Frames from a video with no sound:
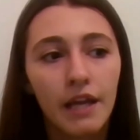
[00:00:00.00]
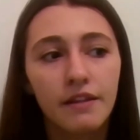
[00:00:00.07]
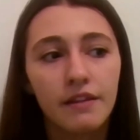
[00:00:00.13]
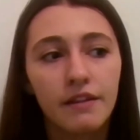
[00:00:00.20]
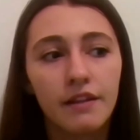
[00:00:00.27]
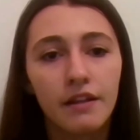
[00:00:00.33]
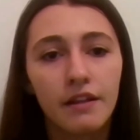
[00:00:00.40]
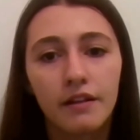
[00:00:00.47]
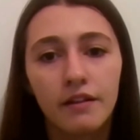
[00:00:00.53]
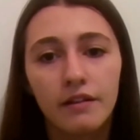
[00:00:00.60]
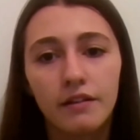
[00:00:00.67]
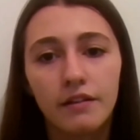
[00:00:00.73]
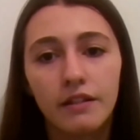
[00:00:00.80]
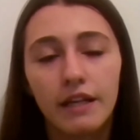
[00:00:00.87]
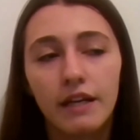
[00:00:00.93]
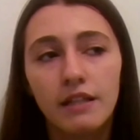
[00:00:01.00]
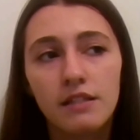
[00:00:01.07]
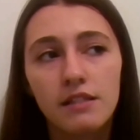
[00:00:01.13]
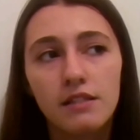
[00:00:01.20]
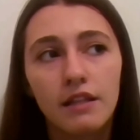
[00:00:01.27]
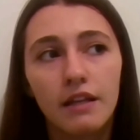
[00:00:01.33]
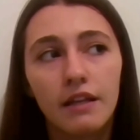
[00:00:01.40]
And then,
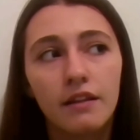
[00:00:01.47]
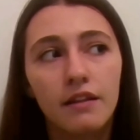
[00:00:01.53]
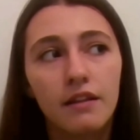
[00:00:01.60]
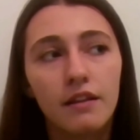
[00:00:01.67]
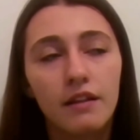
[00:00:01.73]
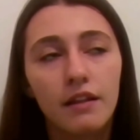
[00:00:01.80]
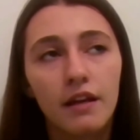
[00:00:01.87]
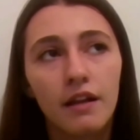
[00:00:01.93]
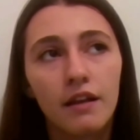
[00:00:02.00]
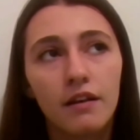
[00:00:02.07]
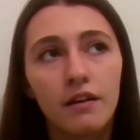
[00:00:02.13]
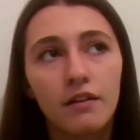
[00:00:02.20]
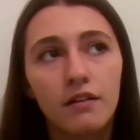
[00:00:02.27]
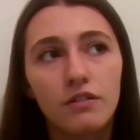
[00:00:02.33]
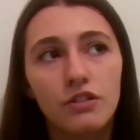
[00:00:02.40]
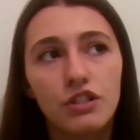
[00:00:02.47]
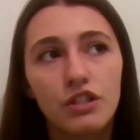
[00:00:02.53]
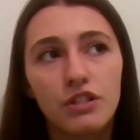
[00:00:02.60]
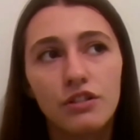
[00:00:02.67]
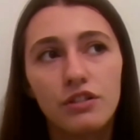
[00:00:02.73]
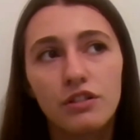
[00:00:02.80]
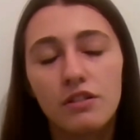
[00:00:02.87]
yes. And then
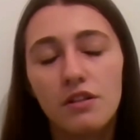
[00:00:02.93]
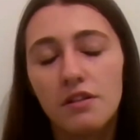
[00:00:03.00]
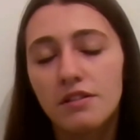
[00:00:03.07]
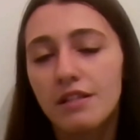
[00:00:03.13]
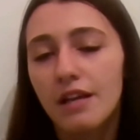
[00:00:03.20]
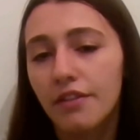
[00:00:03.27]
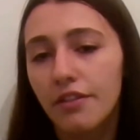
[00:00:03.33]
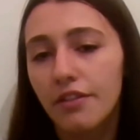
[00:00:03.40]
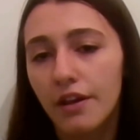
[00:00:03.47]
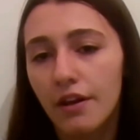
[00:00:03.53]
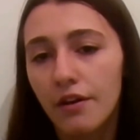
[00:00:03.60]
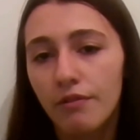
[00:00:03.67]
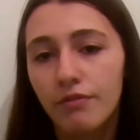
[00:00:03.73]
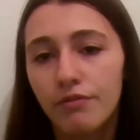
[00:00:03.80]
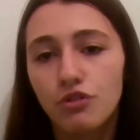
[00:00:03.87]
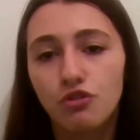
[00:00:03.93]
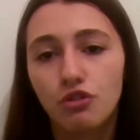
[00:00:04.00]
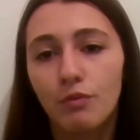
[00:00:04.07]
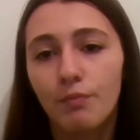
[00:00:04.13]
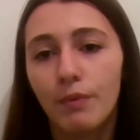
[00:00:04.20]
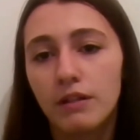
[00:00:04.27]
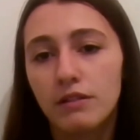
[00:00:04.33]
she just sat there and the
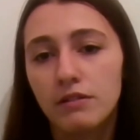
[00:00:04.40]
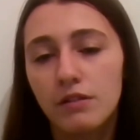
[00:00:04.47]
Sherpas,